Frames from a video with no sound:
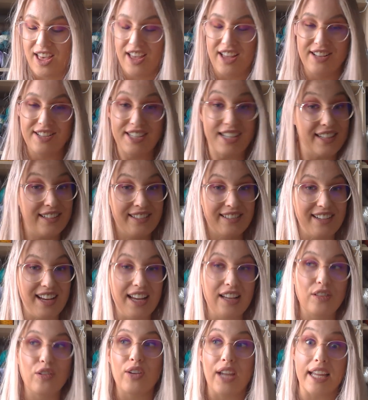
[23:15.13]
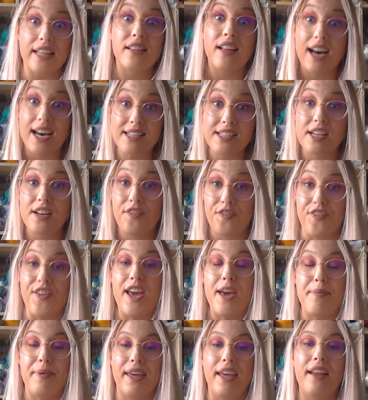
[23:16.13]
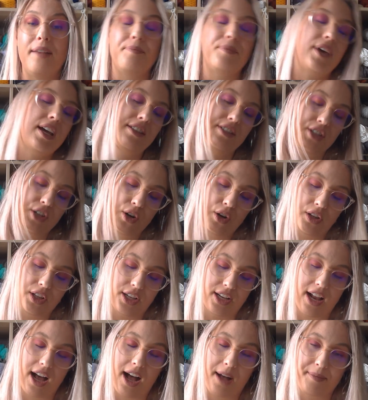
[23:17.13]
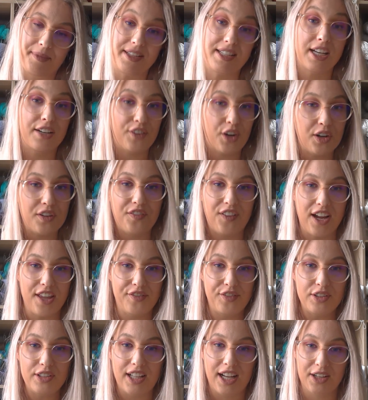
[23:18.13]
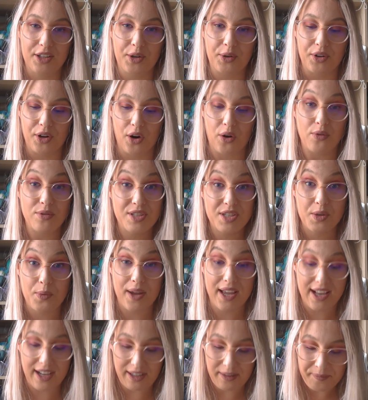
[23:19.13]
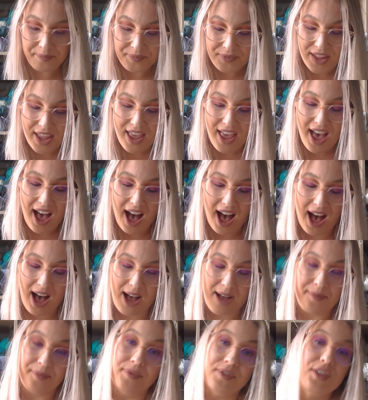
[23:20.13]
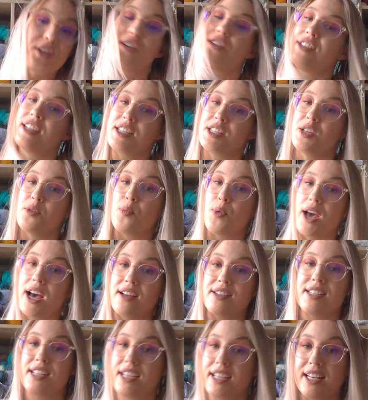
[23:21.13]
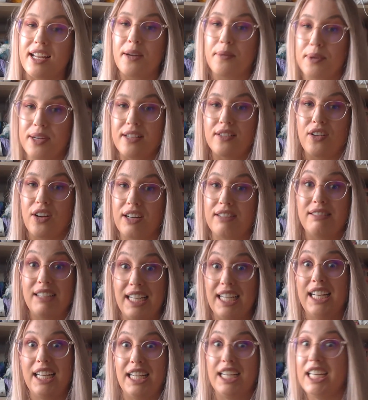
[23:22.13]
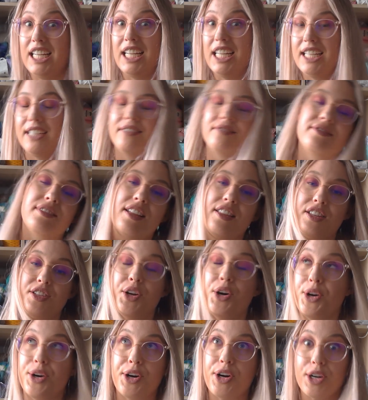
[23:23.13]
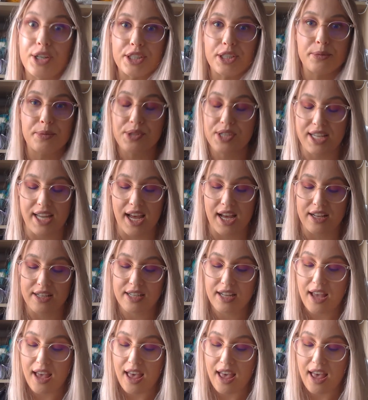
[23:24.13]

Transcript: lasted a fair bit. I used to call it, instead of Old Faithful, I called it Old Squeaker, because as you wound it, it would go in this horrible sound.